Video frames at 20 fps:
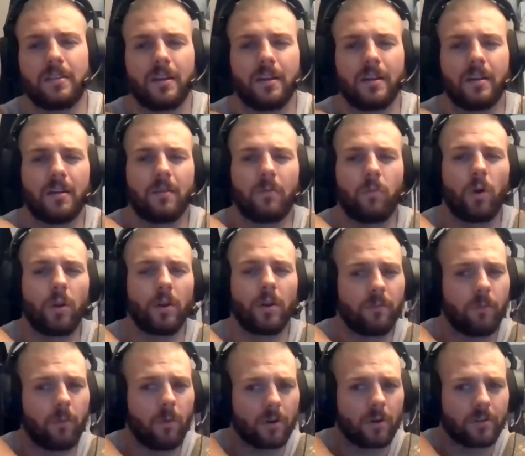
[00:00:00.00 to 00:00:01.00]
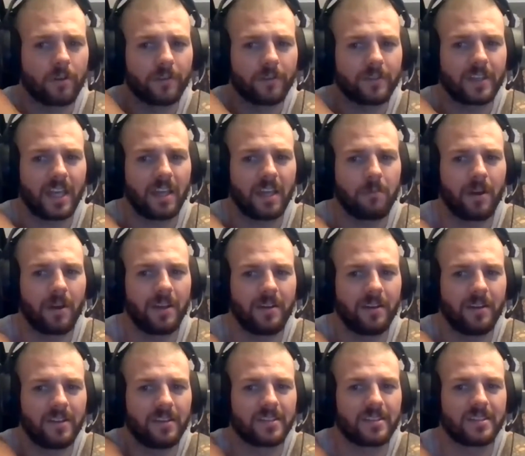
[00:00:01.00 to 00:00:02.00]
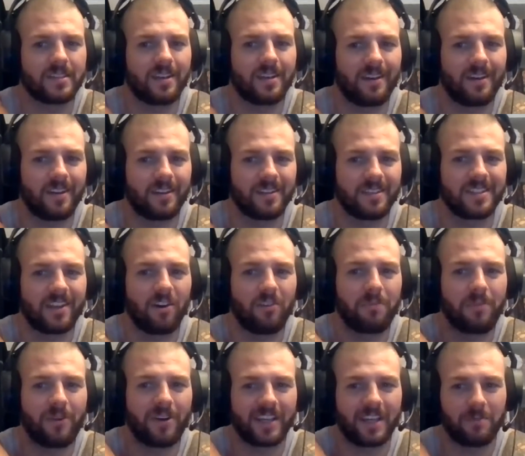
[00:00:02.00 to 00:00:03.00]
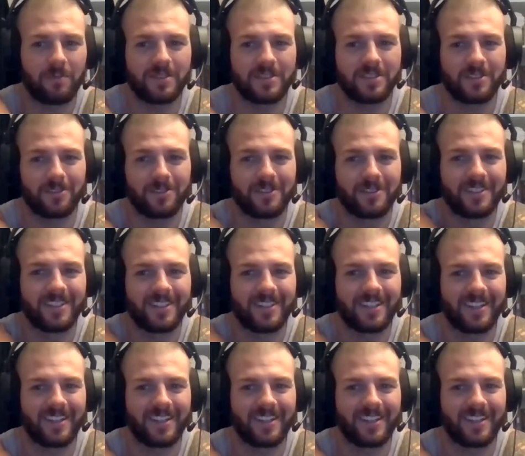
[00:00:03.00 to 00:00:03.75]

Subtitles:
the World of Warcraft gamer in this episode.